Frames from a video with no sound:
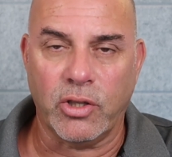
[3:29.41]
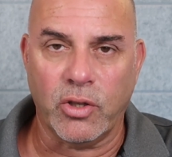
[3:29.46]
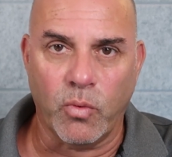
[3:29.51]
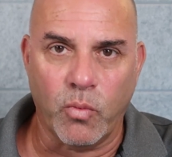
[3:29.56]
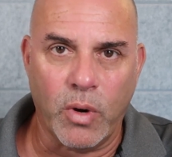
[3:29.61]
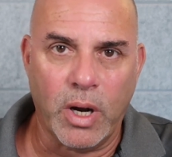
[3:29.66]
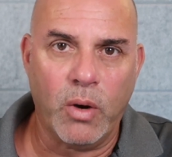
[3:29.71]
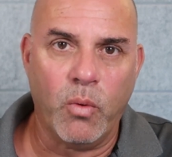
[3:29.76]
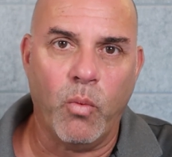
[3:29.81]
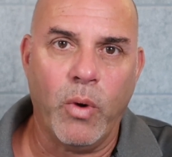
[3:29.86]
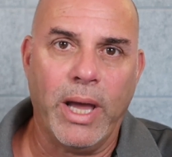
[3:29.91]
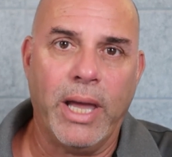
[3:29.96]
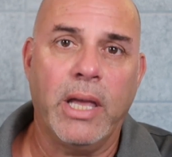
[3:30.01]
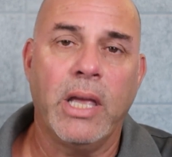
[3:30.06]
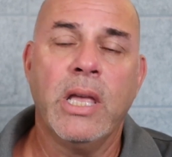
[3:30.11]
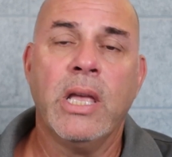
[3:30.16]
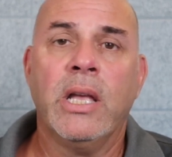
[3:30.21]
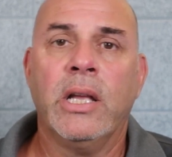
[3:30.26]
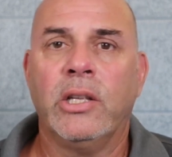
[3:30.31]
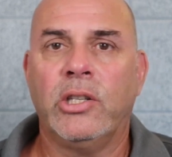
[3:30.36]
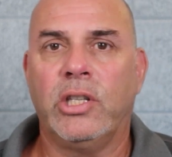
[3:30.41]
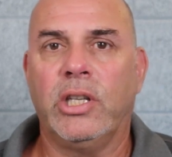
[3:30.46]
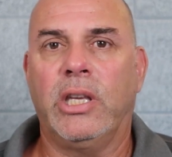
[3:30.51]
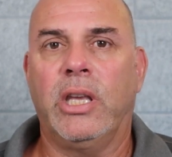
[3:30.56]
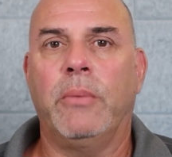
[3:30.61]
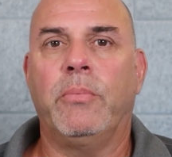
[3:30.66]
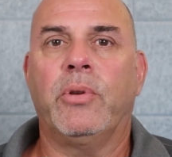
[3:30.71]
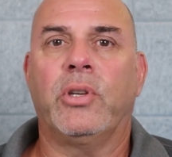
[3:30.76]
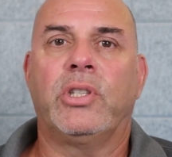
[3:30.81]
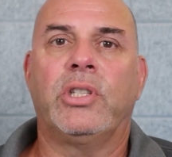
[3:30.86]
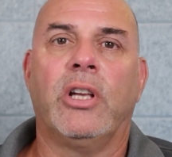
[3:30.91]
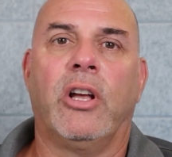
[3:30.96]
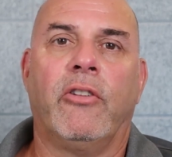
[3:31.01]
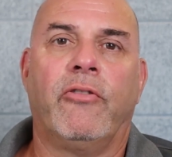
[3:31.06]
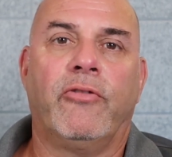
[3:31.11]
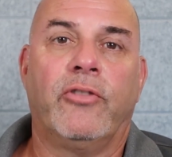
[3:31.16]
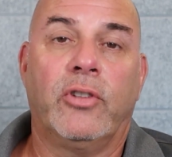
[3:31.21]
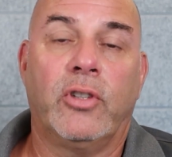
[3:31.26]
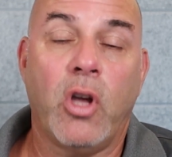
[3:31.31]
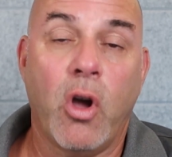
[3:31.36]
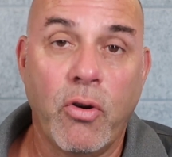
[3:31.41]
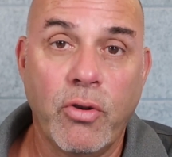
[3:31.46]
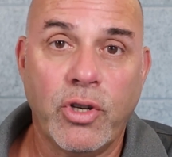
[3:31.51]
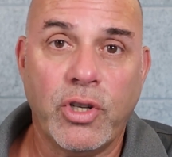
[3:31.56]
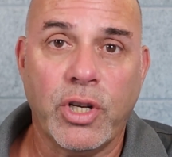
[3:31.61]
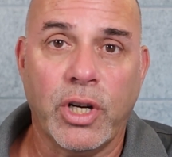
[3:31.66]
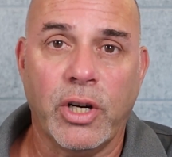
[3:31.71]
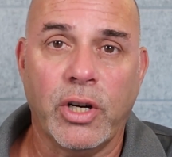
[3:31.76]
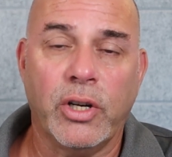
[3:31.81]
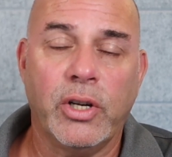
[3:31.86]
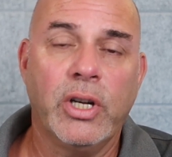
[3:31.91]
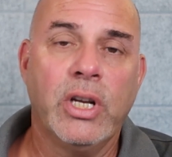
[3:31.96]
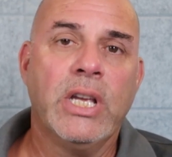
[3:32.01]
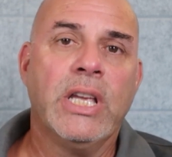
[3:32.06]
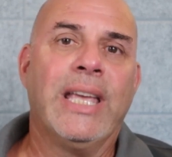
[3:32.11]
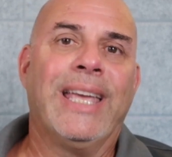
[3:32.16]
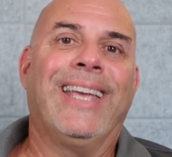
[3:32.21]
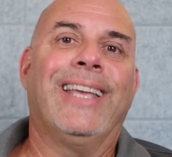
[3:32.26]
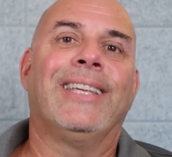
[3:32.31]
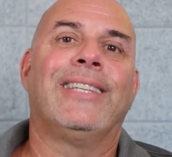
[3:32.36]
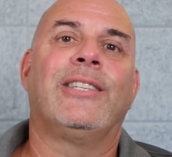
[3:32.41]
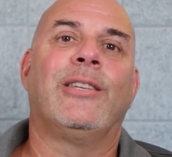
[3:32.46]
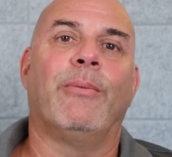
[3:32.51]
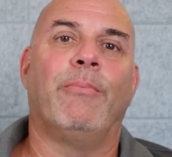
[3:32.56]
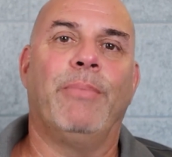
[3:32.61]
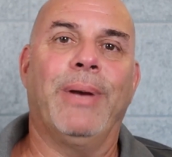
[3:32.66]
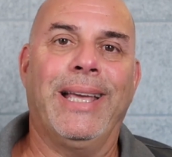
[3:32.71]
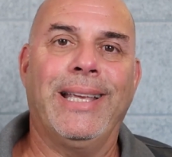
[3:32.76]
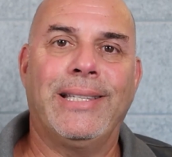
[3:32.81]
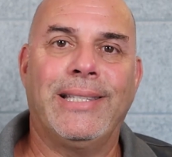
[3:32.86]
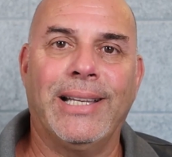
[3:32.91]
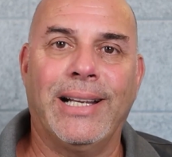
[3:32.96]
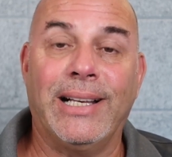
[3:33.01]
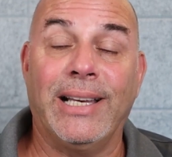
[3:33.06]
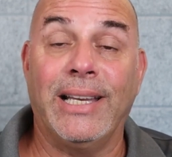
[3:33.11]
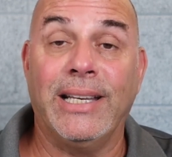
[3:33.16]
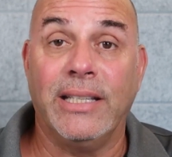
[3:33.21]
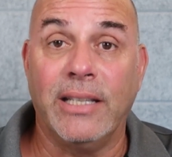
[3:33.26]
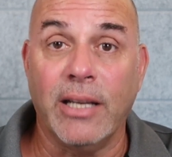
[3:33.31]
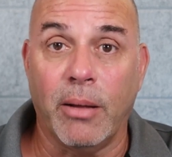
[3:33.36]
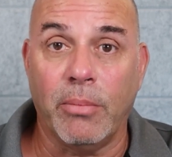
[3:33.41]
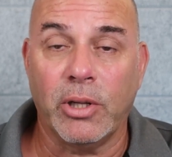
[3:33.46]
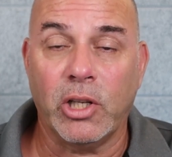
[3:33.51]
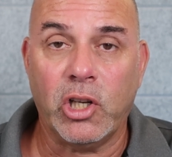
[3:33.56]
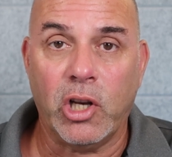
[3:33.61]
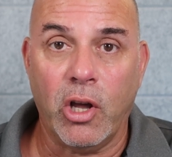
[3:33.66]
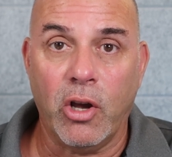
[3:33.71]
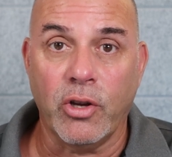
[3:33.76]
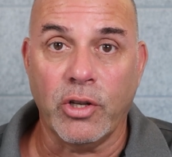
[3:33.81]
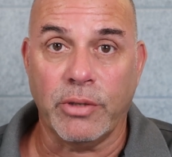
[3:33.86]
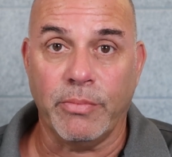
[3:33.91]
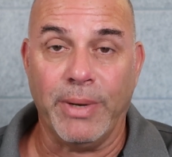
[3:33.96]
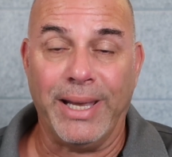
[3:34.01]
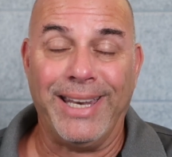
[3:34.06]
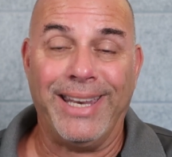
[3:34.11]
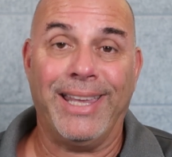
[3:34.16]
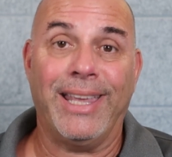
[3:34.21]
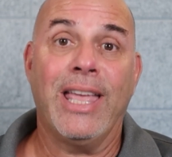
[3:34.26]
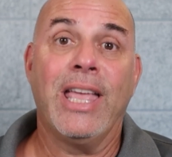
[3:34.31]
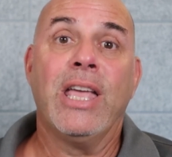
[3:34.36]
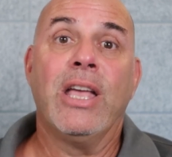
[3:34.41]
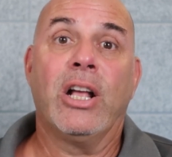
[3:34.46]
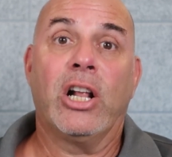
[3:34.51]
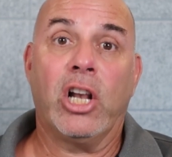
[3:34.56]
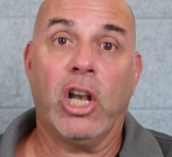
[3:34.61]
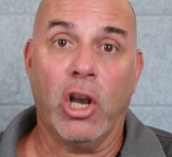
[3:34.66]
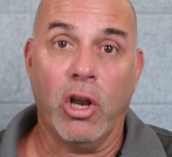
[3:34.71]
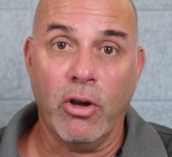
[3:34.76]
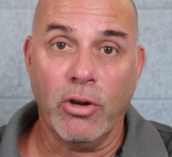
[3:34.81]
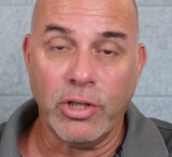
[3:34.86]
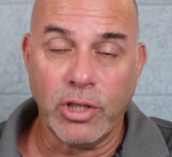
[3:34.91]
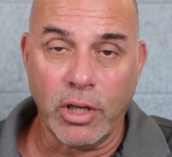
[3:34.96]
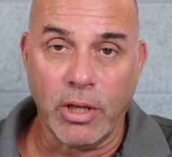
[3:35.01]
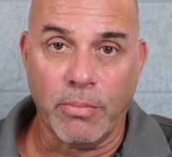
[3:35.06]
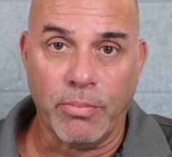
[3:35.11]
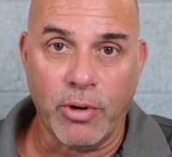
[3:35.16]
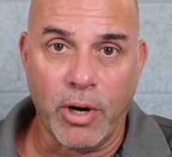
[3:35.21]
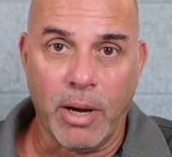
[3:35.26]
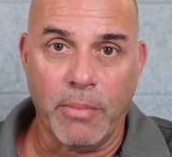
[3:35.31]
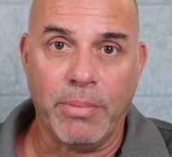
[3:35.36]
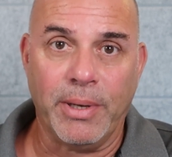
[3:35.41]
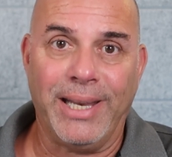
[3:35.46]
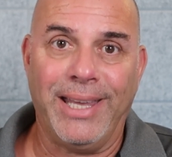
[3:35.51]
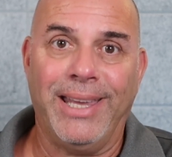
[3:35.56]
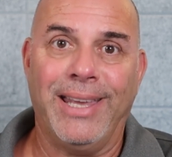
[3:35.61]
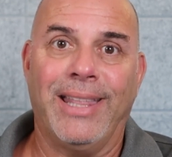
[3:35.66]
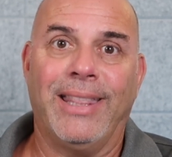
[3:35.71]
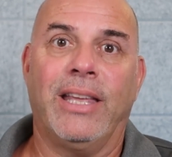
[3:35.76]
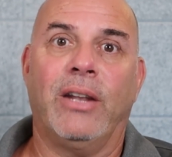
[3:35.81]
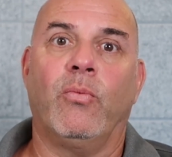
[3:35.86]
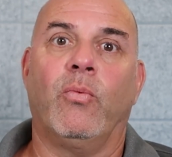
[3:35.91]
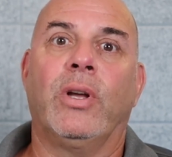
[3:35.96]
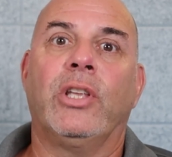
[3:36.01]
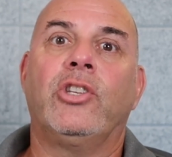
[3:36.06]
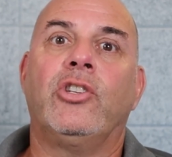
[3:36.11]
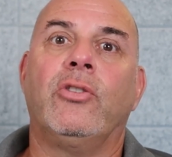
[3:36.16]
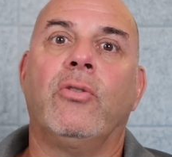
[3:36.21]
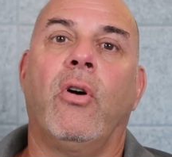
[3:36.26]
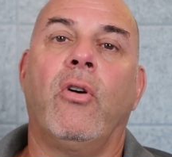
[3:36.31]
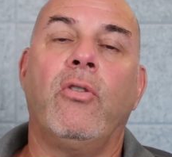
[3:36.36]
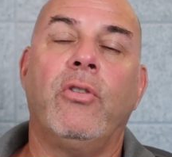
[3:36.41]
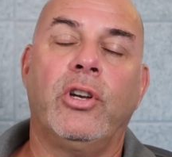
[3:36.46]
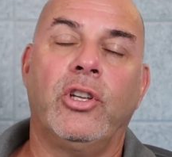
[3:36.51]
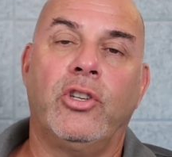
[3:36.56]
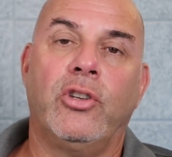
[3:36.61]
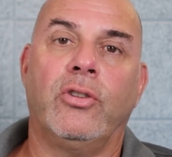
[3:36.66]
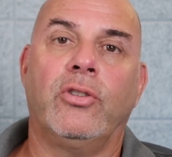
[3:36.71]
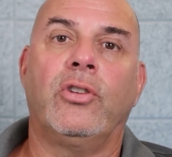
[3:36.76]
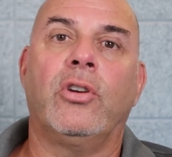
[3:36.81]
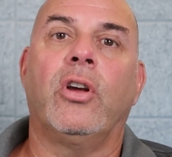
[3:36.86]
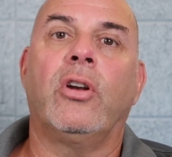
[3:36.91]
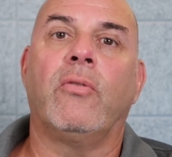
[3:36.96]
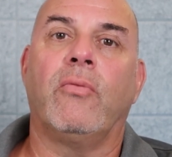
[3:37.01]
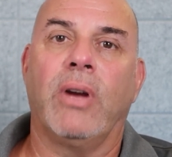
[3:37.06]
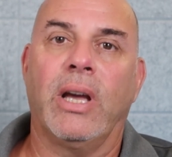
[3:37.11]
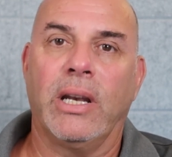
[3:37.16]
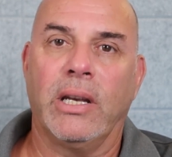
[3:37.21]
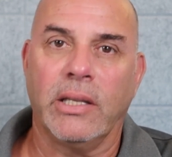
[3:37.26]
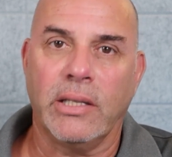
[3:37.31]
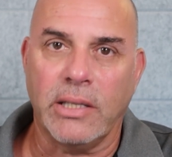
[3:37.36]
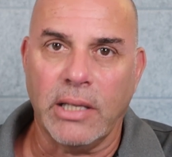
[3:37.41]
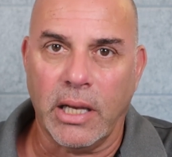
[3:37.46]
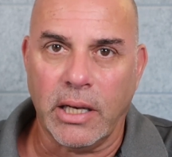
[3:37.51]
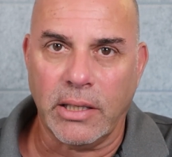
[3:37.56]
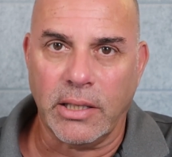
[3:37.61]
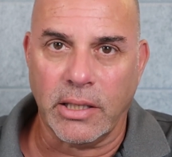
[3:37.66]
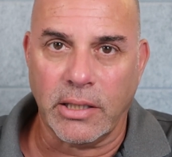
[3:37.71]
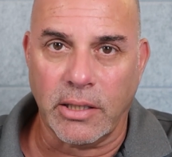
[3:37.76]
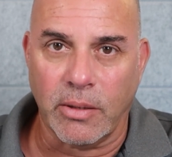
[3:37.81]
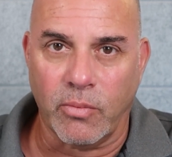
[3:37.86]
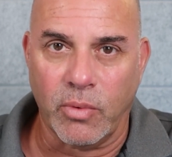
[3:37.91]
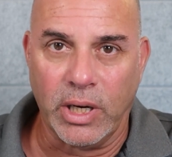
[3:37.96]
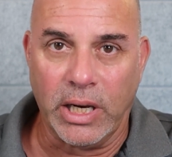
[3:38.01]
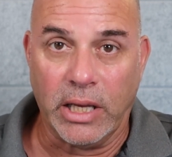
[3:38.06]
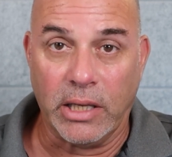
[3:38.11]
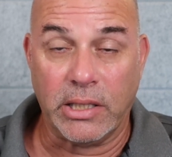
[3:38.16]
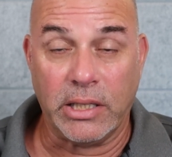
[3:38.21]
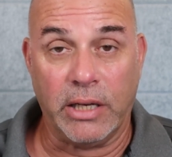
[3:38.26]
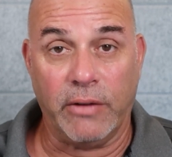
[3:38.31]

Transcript: So one way to keep yourself kosher is to basically double close, meaning close on the property, and then once you own it, you turn around and sell it to someone else.